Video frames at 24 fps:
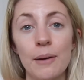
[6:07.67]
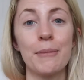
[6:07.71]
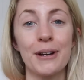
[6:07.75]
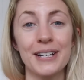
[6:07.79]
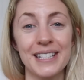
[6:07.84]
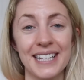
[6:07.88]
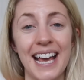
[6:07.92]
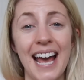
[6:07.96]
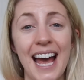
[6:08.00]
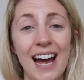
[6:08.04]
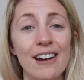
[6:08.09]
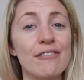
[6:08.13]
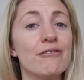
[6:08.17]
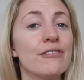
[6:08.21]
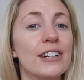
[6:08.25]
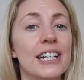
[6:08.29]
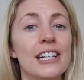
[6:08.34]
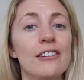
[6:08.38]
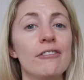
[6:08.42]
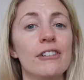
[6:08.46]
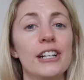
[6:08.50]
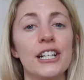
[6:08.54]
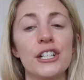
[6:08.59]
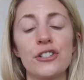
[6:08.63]
because it can
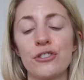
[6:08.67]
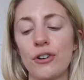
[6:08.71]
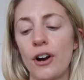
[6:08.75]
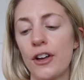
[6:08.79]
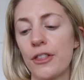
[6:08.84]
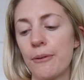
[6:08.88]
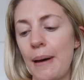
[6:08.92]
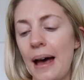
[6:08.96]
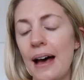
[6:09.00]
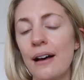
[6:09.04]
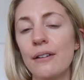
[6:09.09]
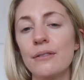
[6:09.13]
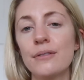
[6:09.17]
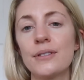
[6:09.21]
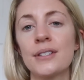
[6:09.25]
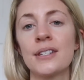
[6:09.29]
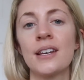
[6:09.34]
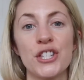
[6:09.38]
really dry them out.